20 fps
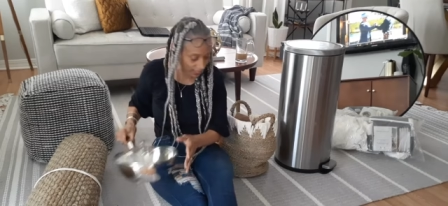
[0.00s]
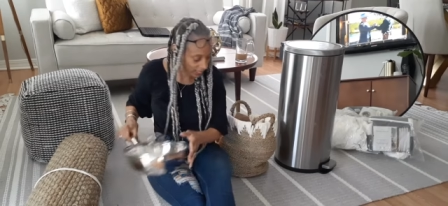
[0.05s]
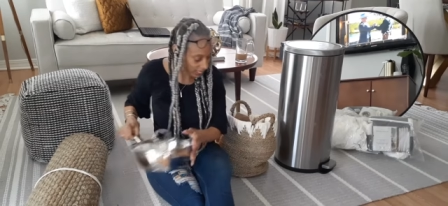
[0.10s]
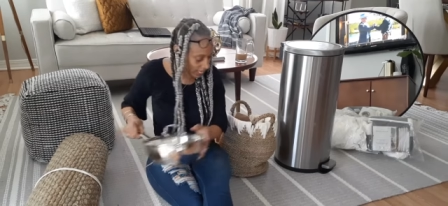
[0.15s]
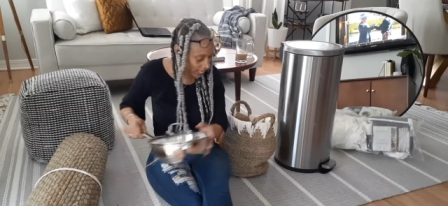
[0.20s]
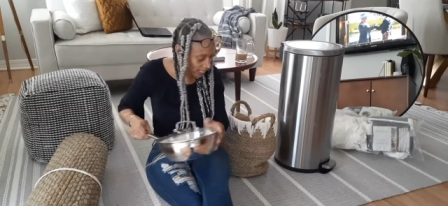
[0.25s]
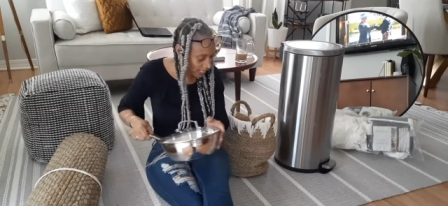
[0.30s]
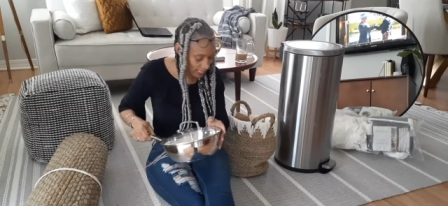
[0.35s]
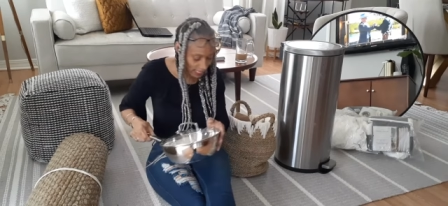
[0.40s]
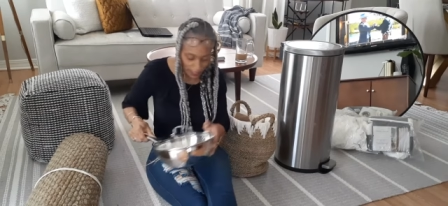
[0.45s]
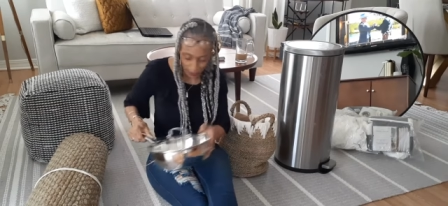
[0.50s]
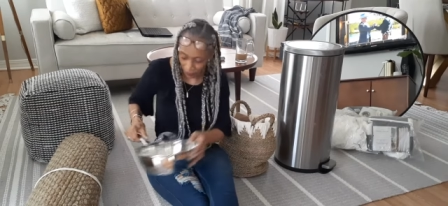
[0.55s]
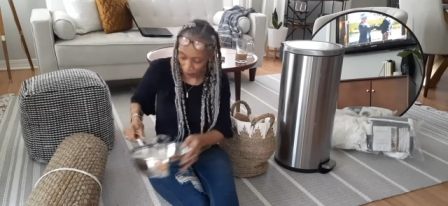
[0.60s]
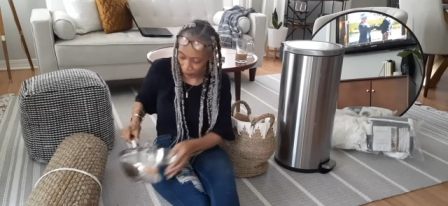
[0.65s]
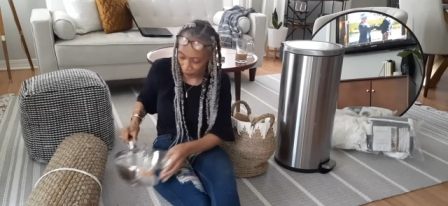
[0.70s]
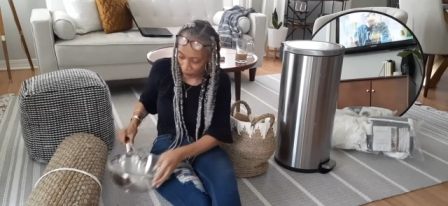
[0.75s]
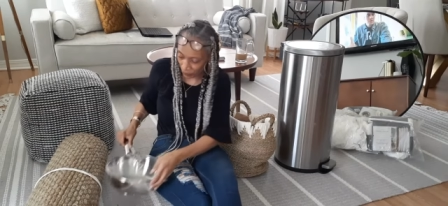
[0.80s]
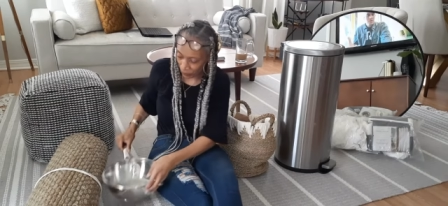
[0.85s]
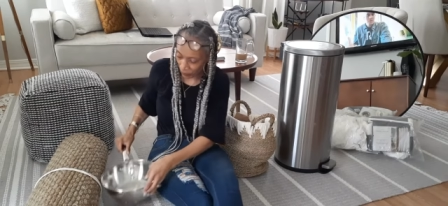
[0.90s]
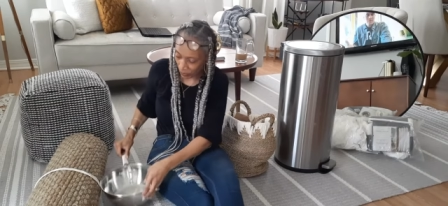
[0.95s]
this.
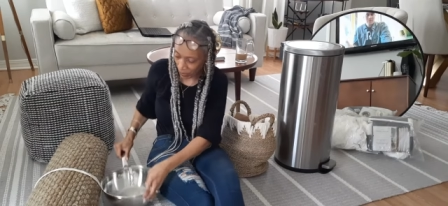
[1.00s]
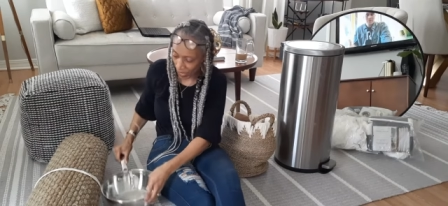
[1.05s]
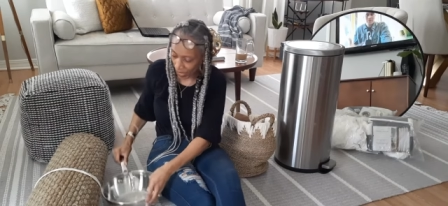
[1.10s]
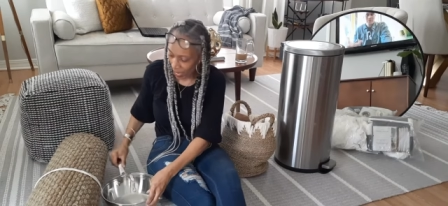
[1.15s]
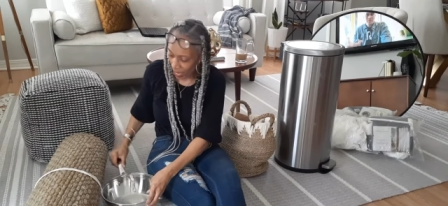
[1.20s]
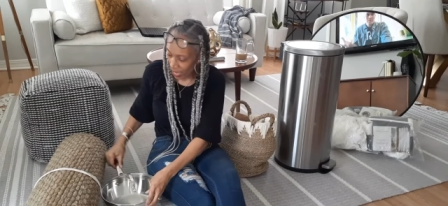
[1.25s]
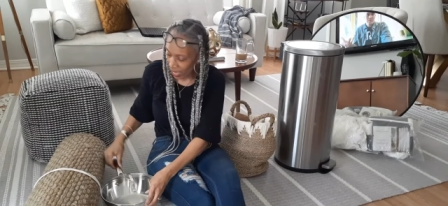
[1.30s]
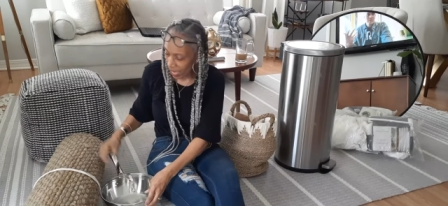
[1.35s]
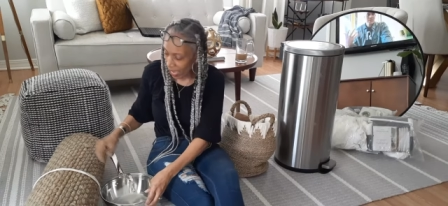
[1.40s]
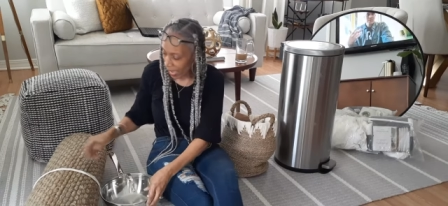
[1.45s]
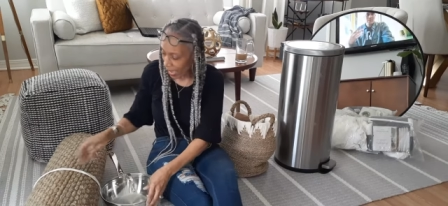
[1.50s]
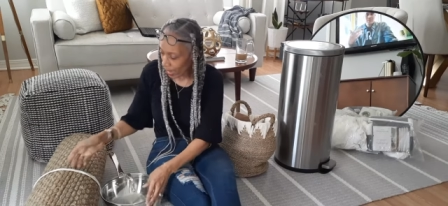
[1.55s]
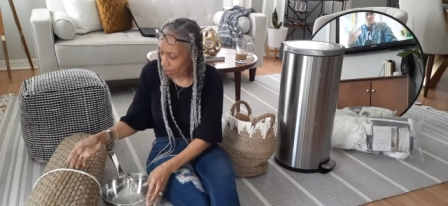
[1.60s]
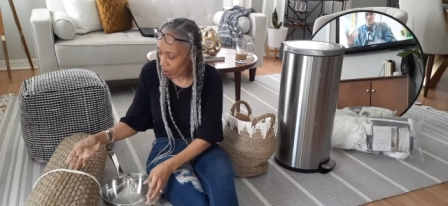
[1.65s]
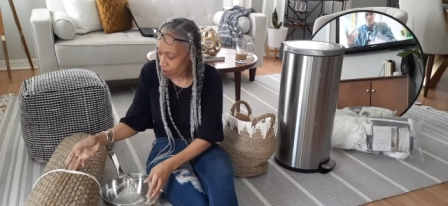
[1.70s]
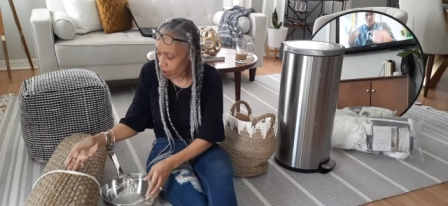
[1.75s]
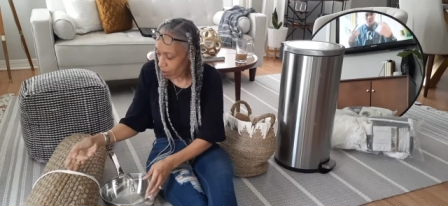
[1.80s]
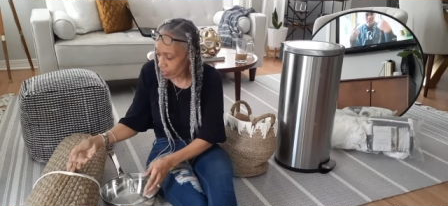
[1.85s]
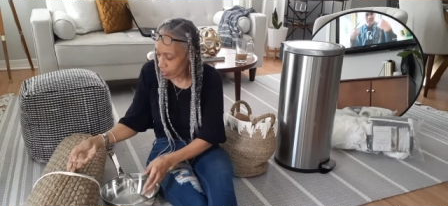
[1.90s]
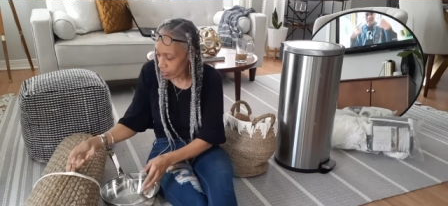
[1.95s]
I
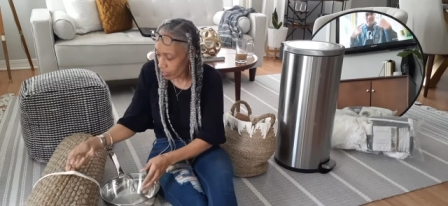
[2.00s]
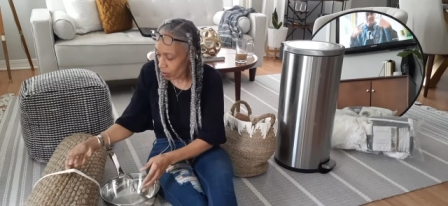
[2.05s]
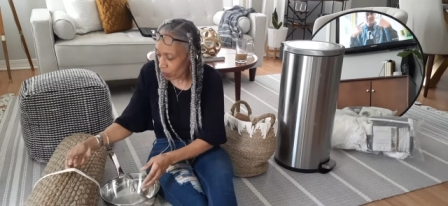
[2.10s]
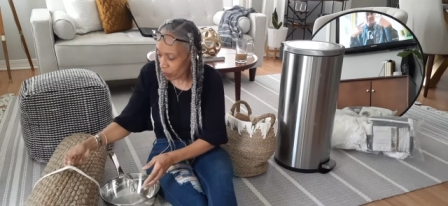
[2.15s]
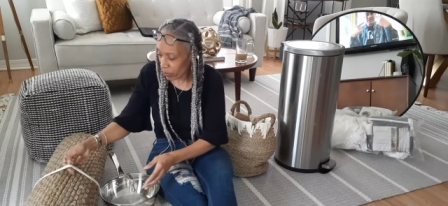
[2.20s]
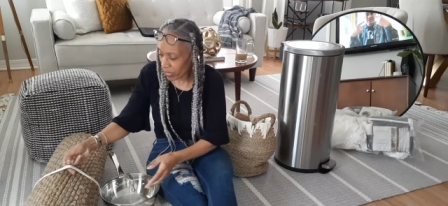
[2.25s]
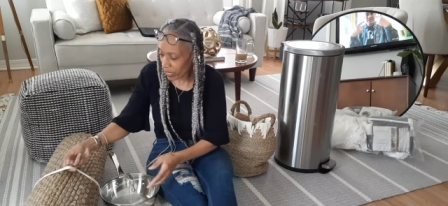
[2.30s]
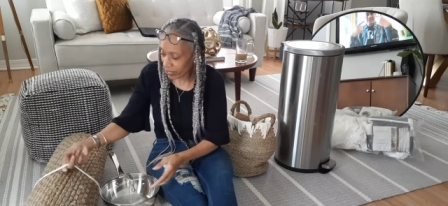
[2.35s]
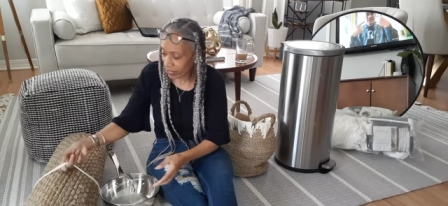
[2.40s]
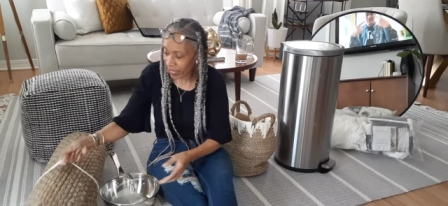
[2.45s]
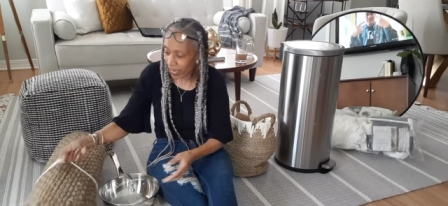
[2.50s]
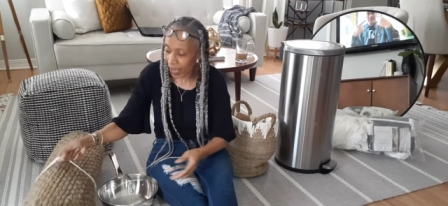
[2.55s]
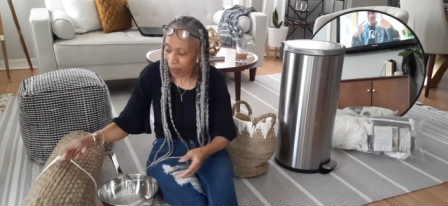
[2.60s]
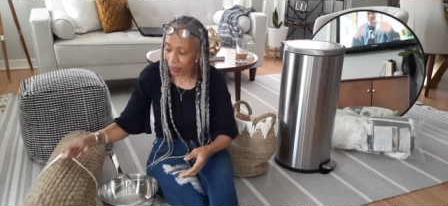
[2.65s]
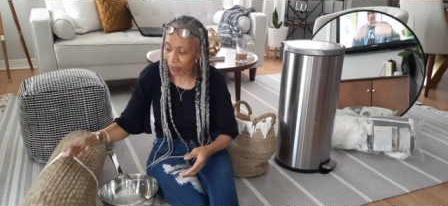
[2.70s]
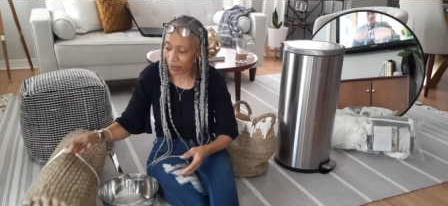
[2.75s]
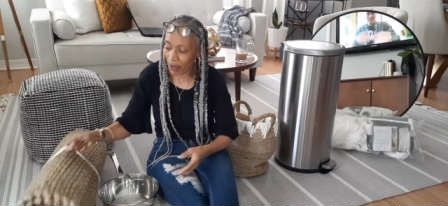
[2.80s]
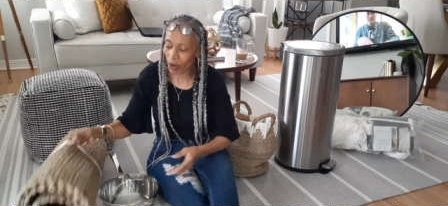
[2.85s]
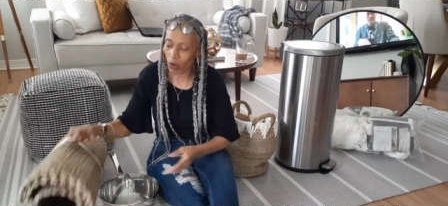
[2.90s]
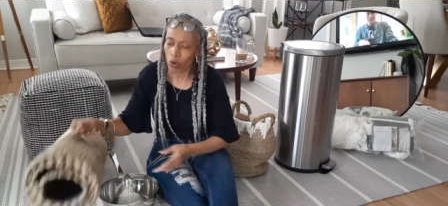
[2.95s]
also picked
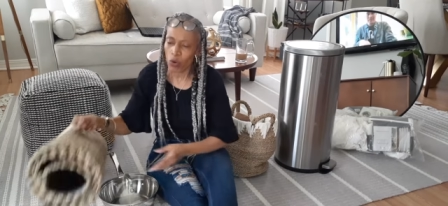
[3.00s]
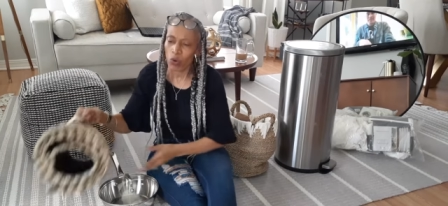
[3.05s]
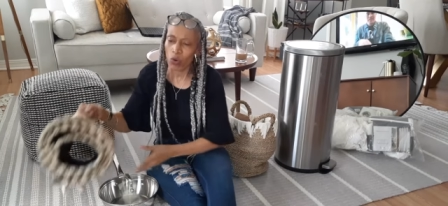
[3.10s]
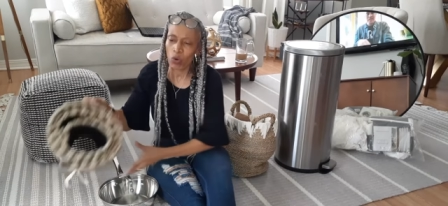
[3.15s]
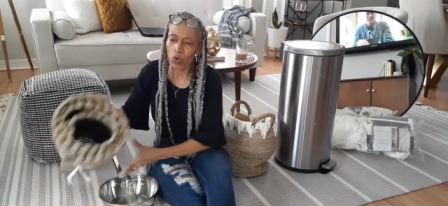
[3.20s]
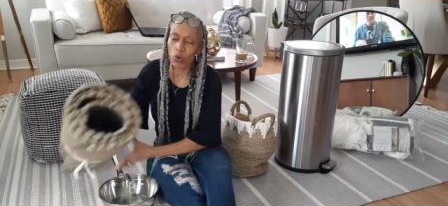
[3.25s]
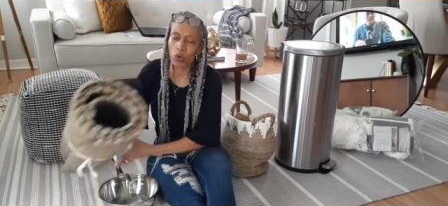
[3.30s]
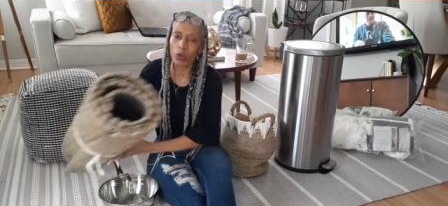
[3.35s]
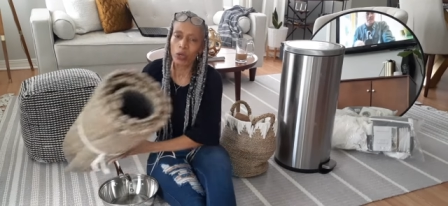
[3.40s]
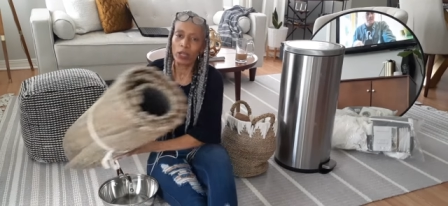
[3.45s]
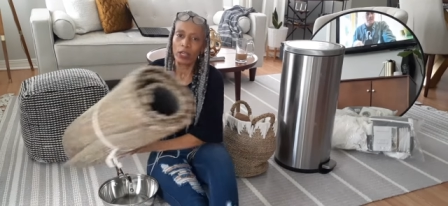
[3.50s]
up, oh,